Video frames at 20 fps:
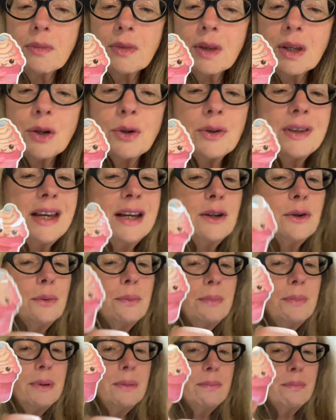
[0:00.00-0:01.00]
could be
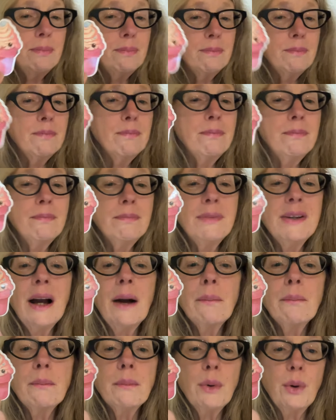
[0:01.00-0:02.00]

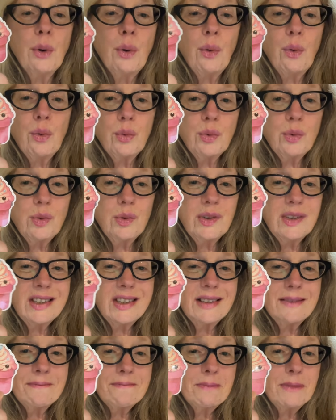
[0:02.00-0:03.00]
gumballs,
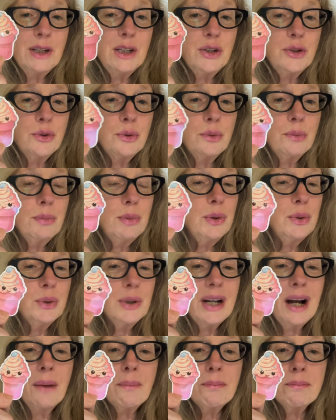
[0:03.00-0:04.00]
little blue
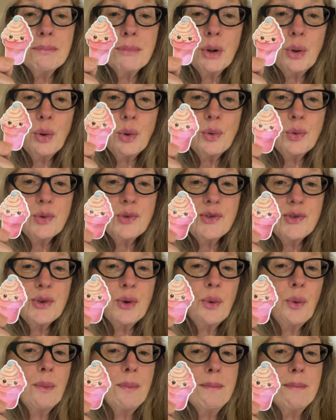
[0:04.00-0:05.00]
gumballs,
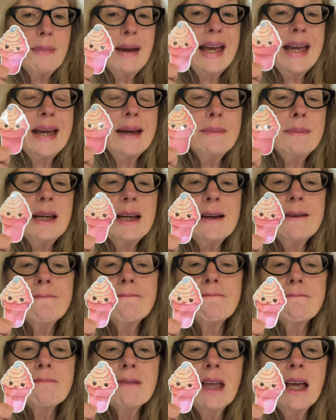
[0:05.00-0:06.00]
or maybe
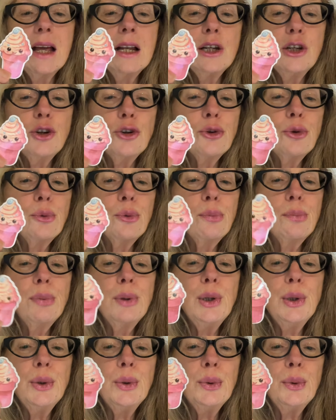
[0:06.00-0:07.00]
little
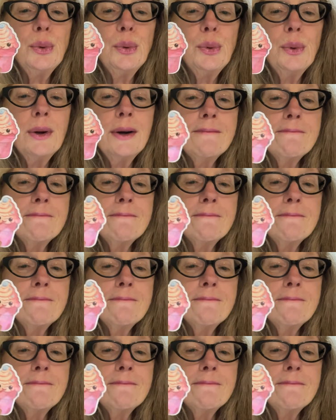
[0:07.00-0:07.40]
blue,